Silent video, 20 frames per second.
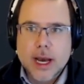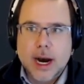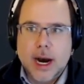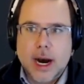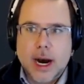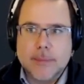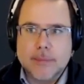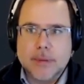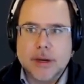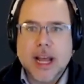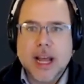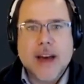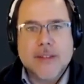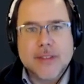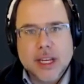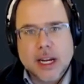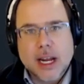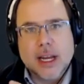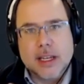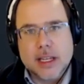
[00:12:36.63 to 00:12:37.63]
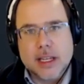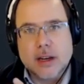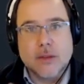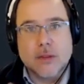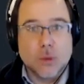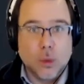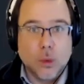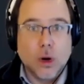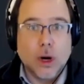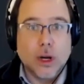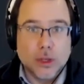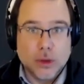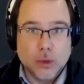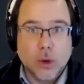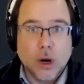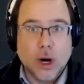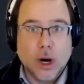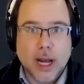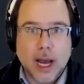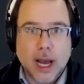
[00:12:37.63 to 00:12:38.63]
but having an idea of what you
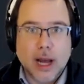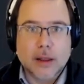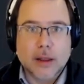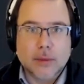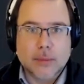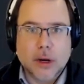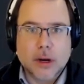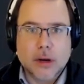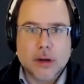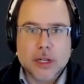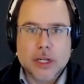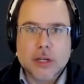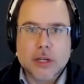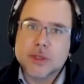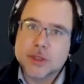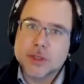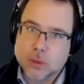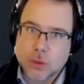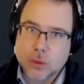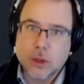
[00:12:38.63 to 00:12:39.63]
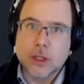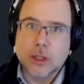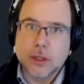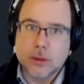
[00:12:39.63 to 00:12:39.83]
want out of the partnership is really,